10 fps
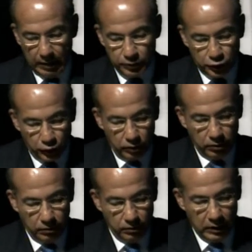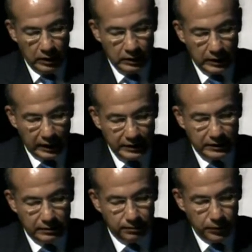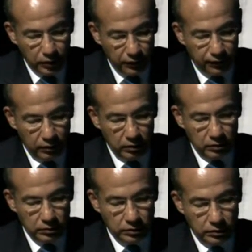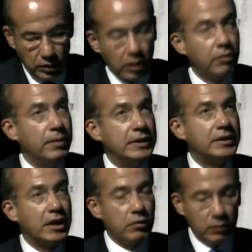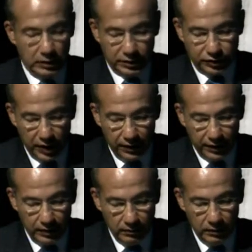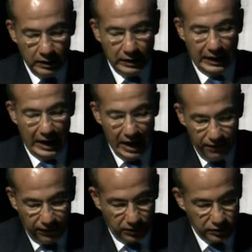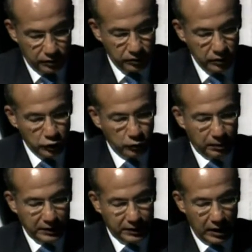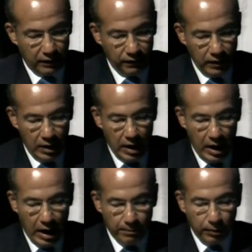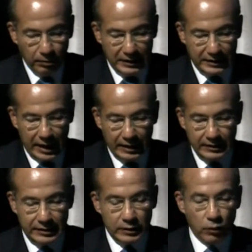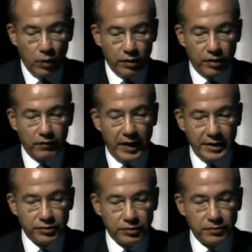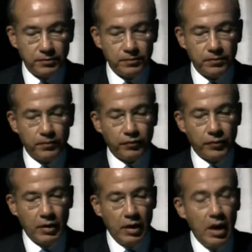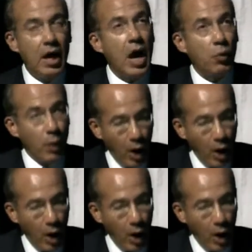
I'm sure that this beautiful documentary will strengthen the efforts to preserve and publicize this wonder of nature. And